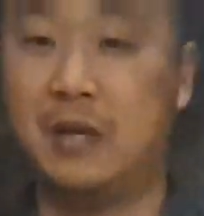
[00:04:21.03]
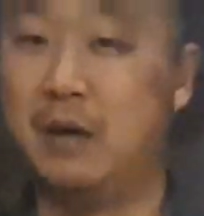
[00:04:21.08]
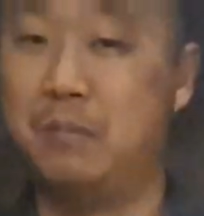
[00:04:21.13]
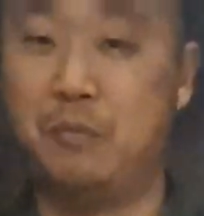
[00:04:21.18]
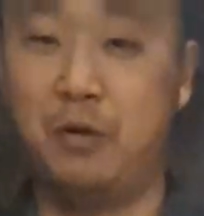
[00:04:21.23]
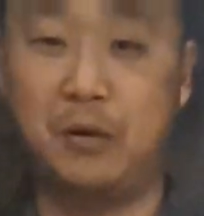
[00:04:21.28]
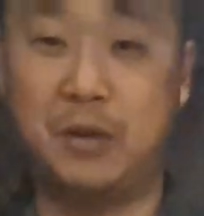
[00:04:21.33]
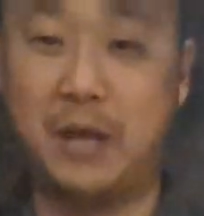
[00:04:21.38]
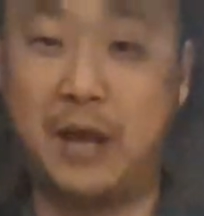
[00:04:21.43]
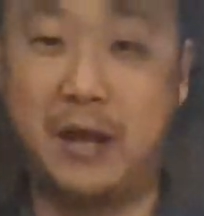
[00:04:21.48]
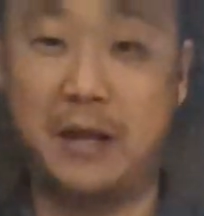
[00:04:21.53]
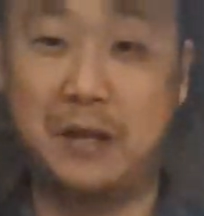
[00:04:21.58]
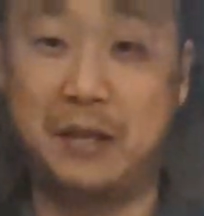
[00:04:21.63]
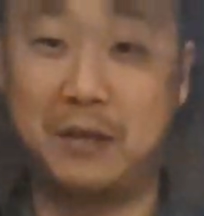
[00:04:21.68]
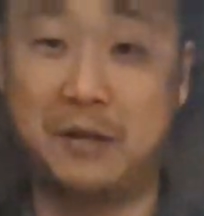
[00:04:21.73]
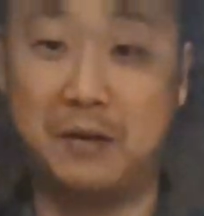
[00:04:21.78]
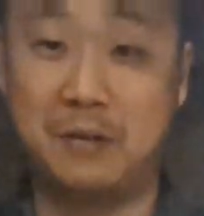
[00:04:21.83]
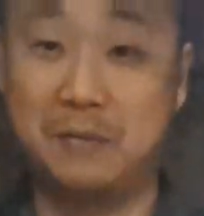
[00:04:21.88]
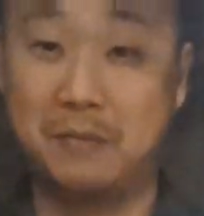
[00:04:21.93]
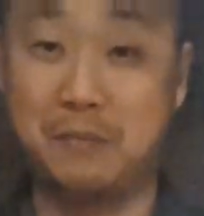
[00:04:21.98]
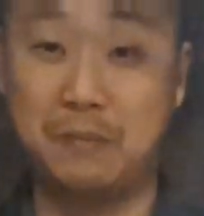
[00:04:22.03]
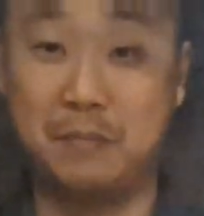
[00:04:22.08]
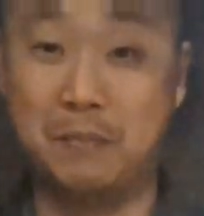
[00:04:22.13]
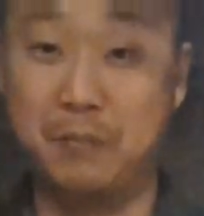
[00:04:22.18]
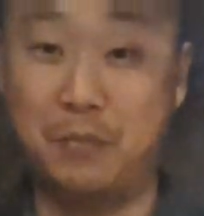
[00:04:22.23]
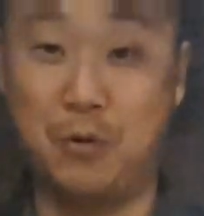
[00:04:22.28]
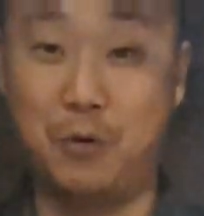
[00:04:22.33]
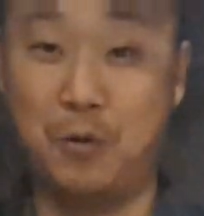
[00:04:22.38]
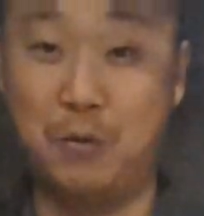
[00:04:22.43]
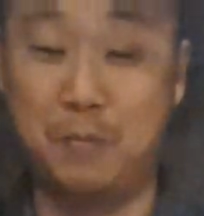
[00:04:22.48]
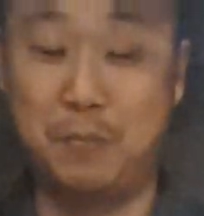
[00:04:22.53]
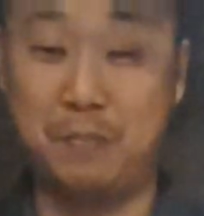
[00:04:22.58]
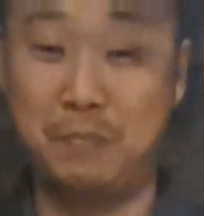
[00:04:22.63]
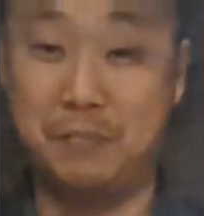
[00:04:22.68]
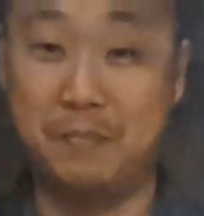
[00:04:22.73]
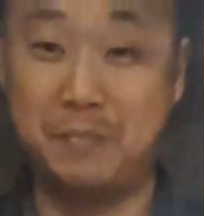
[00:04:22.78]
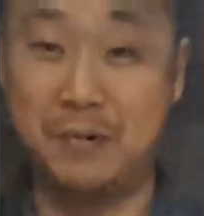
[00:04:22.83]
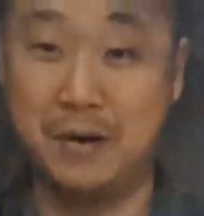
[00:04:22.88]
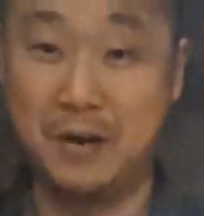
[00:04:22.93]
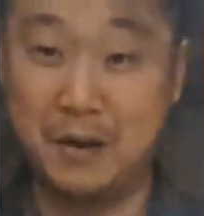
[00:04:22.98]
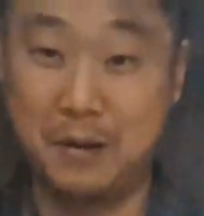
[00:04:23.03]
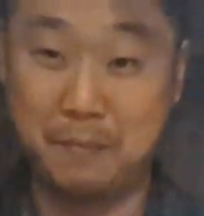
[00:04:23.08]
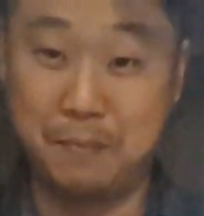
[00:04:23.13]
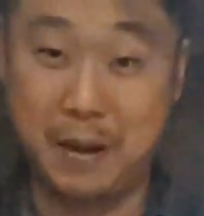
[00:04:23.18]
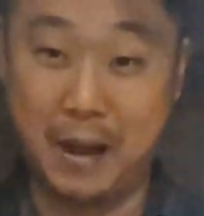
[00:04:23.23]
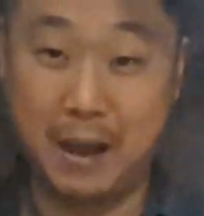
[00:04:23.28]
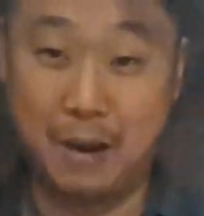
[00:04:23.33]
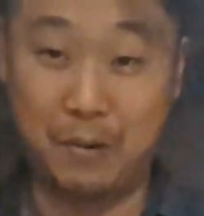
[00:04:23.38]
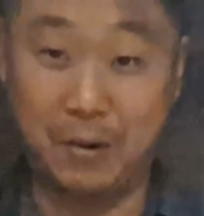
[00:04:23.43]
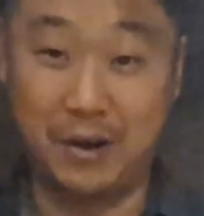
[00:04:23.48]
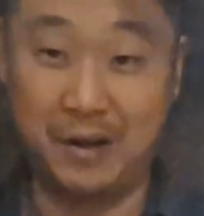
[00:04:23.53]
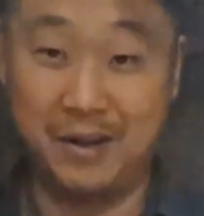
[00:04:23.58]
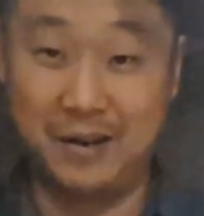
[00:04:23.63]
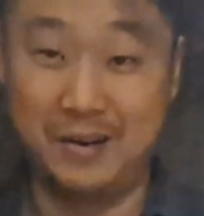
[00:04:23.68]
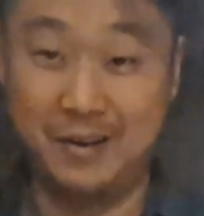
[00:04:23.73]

not adding more power.